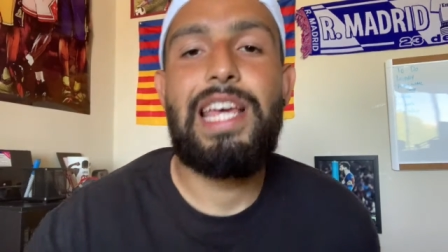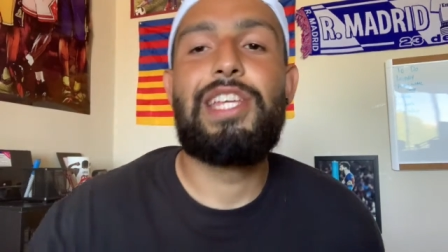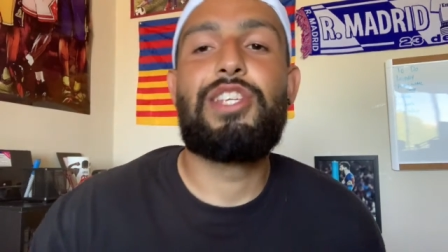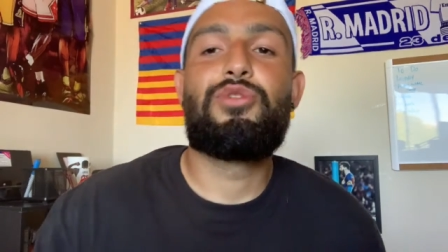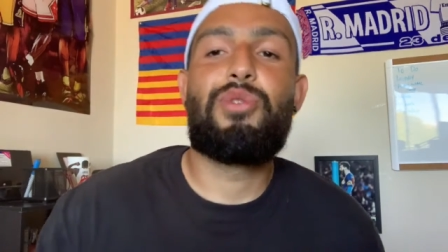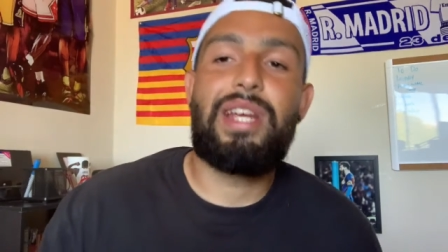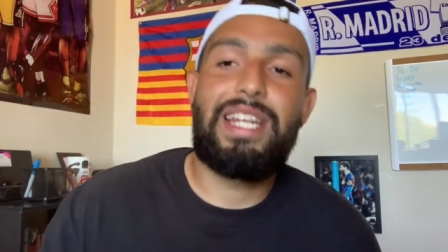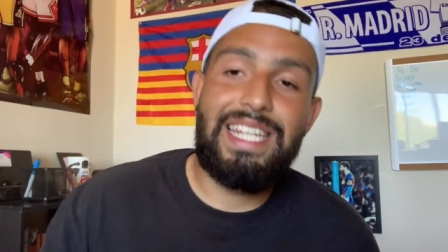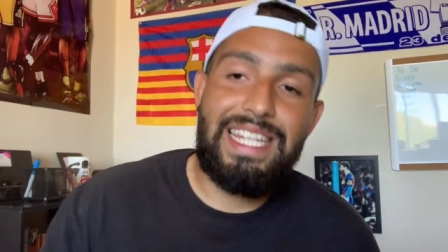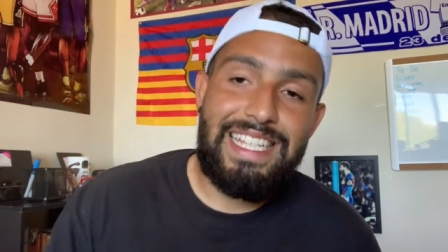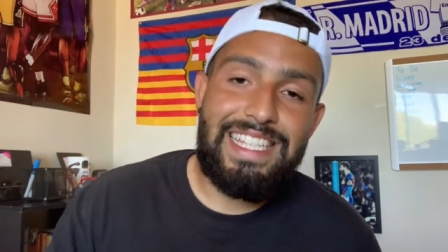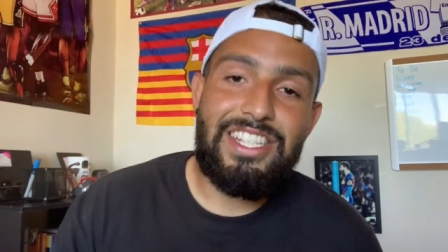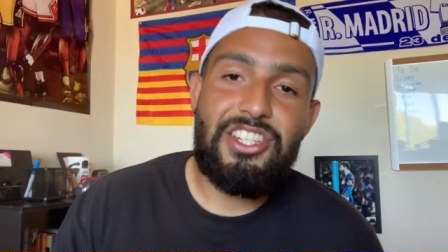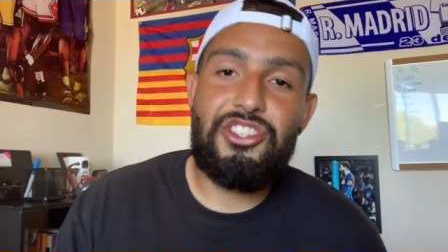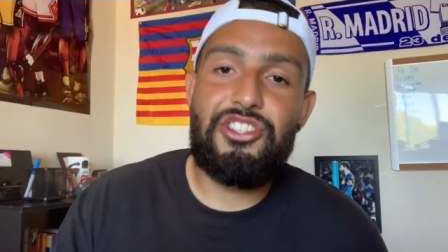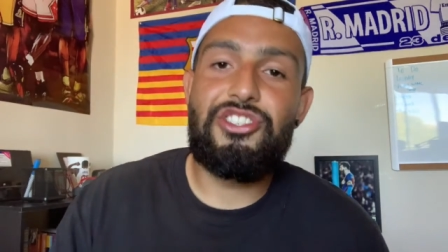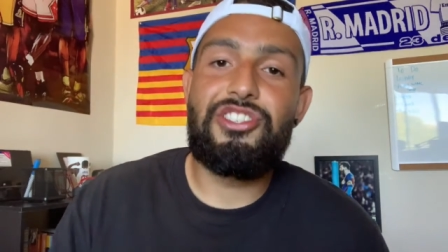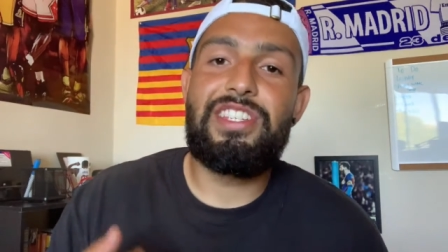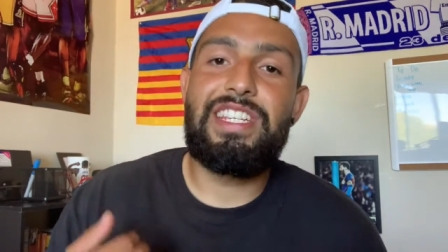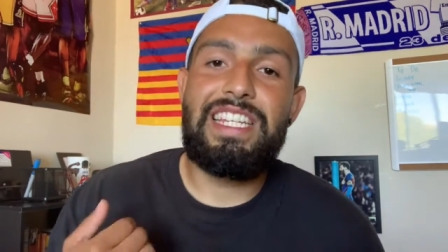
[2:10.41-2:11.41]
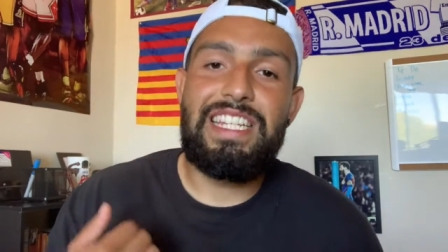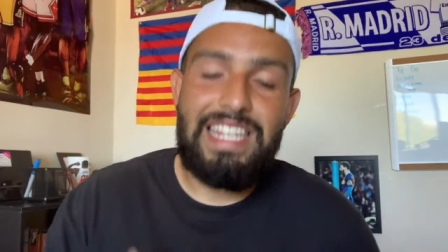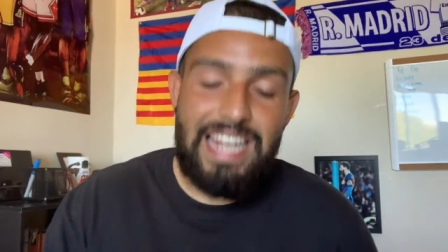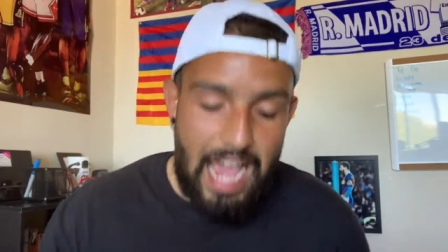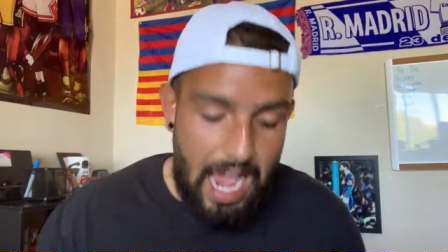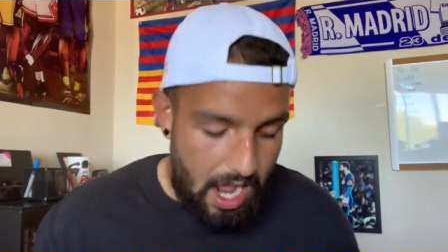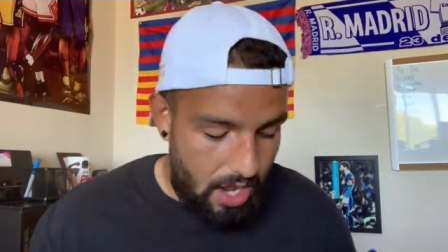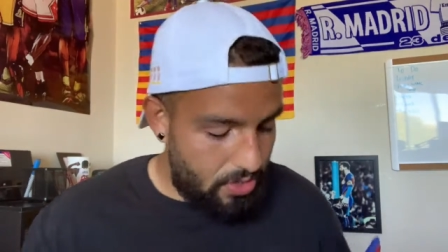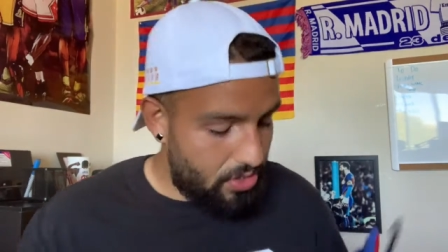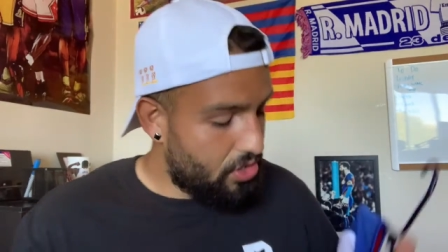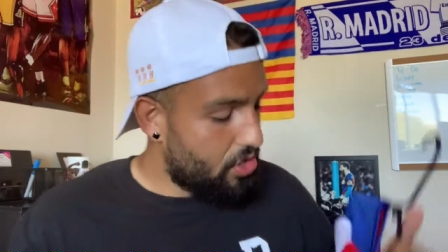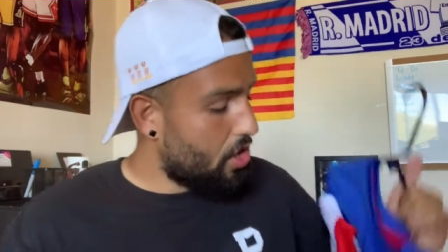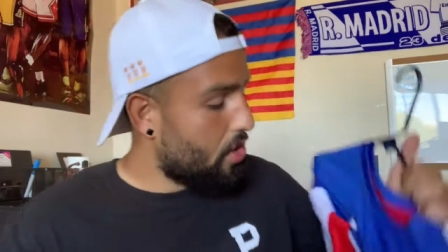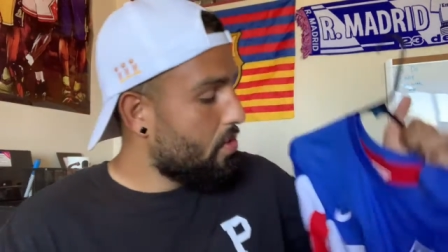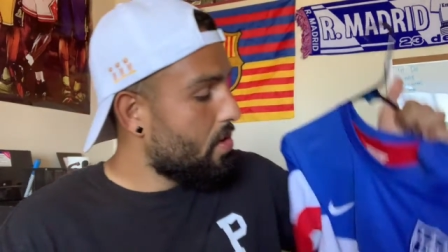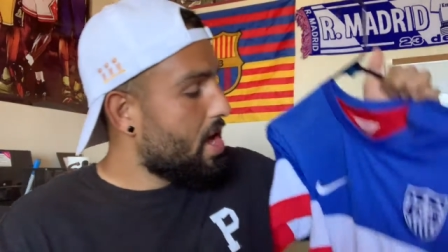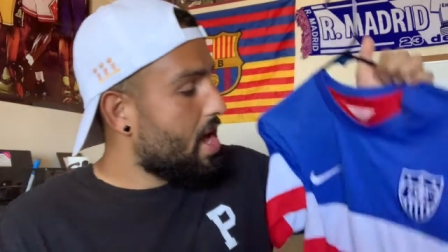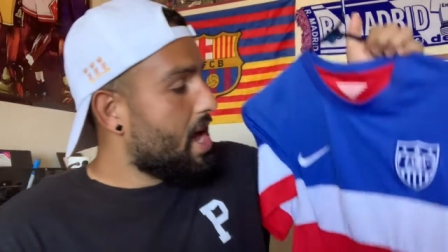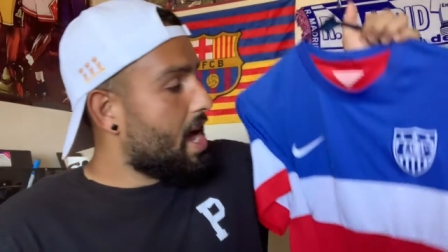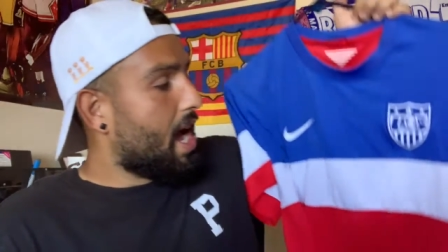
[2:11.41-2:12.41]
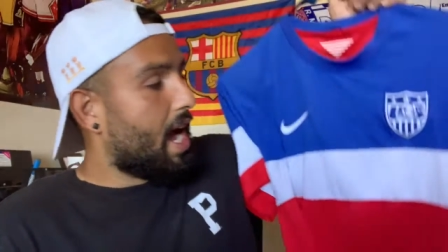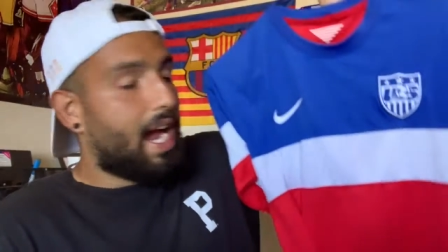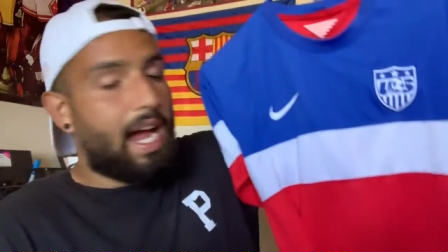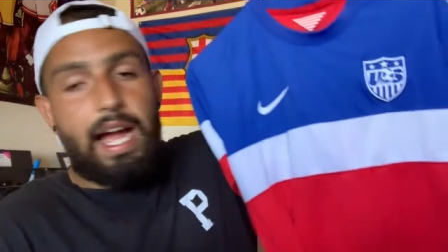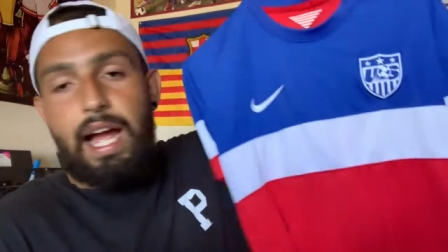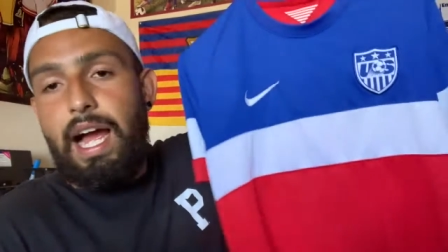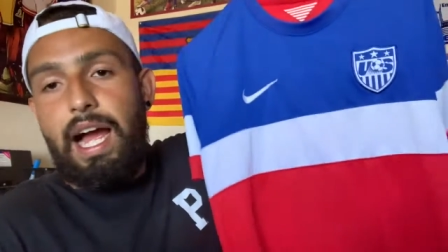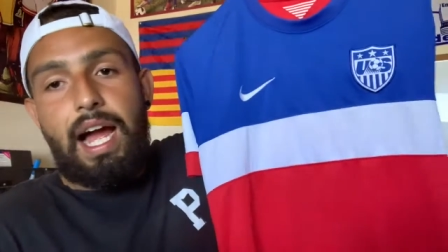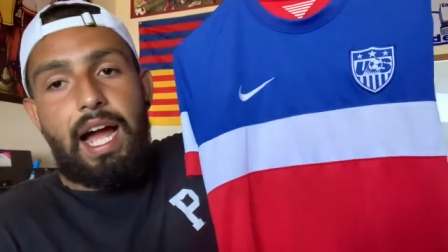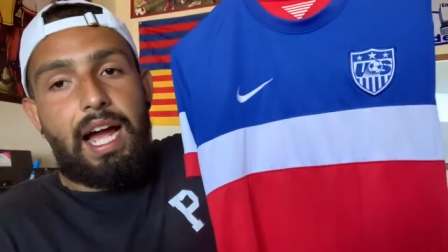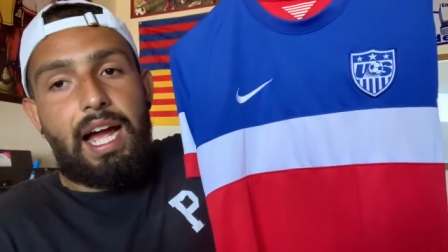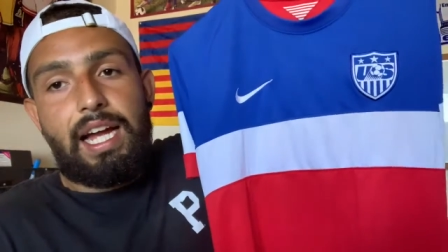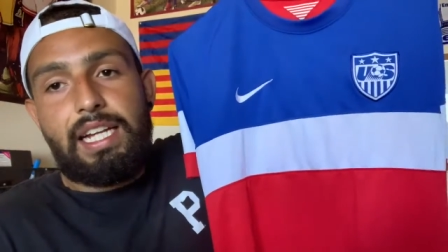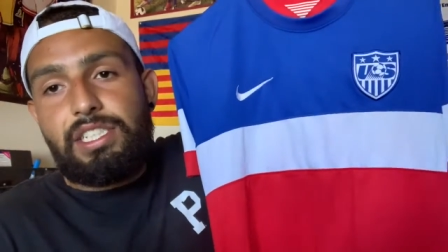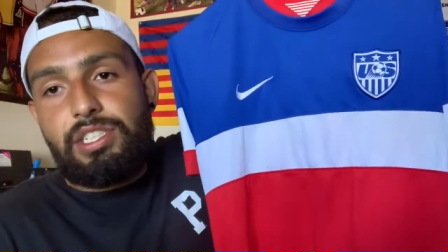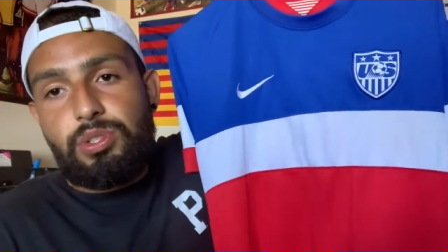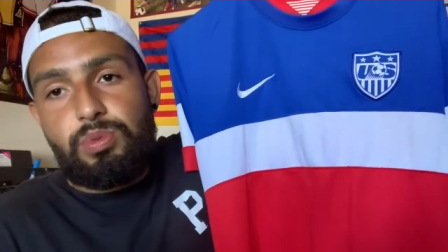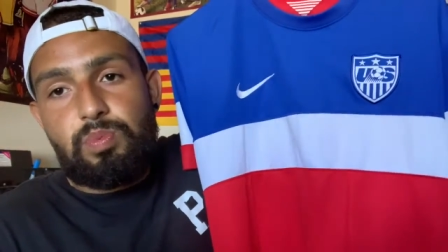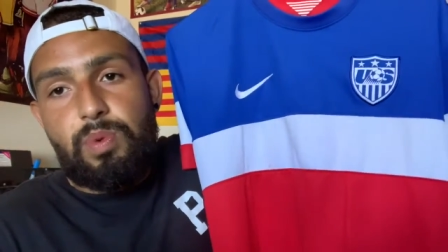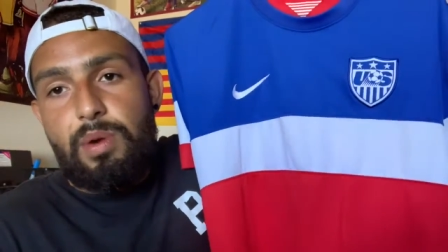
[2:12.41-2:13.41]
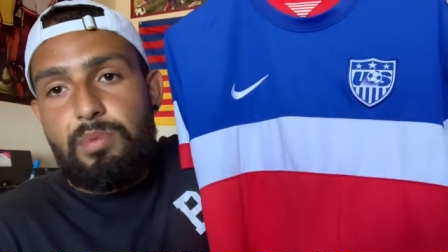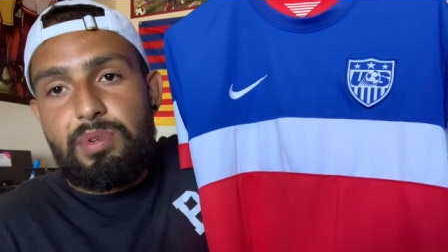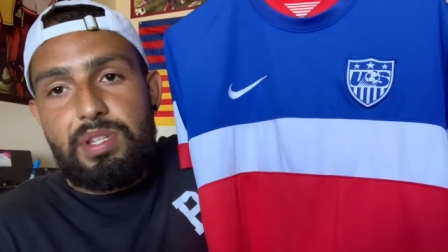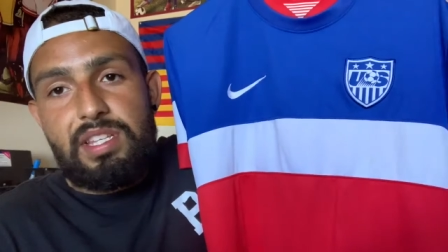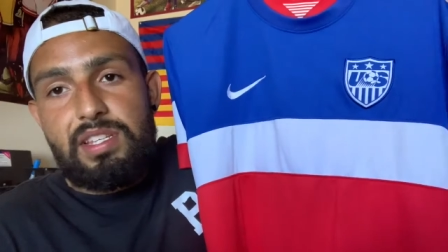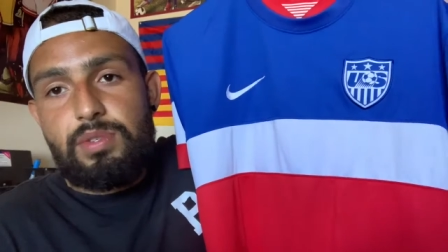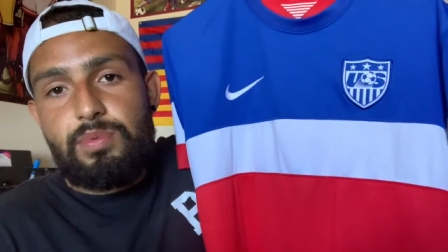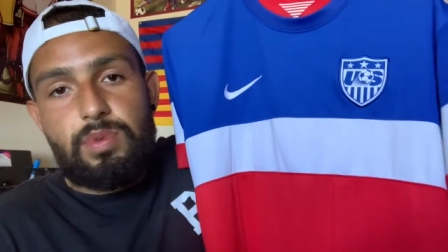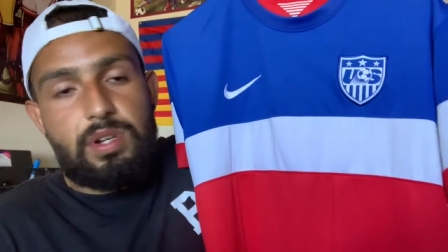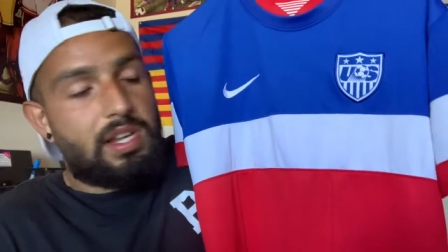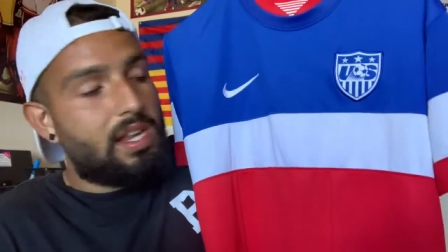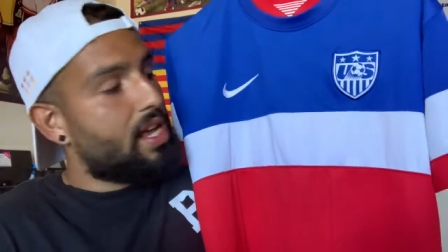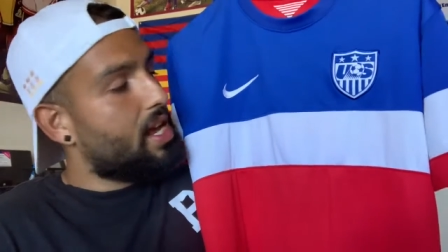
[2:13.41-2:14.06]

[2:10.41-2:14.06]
So I need the jersey now. So I just went with this one.